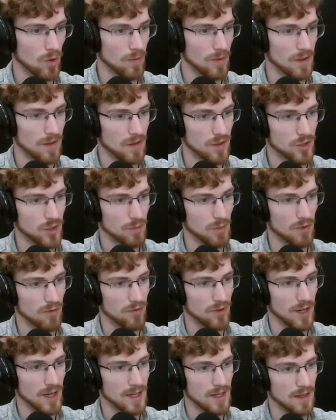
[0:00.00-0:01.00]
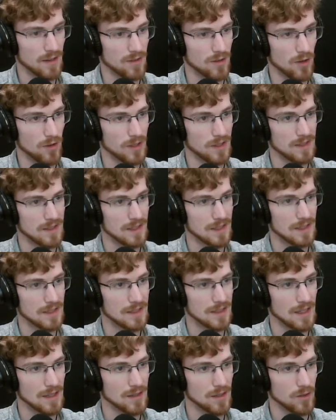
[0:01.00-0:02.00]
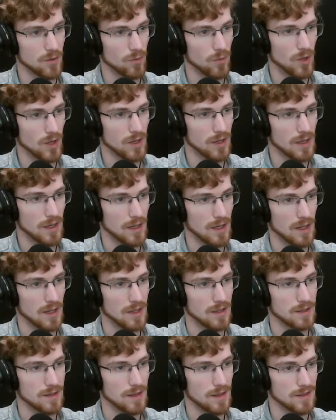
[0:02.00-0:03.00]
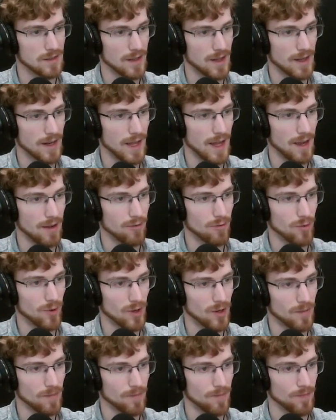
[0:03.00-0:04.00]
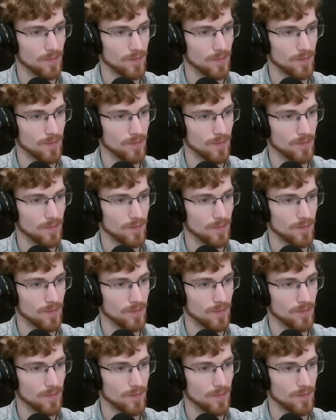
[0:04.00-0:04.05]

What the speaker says: but that should be fine as long as this center one does not have one.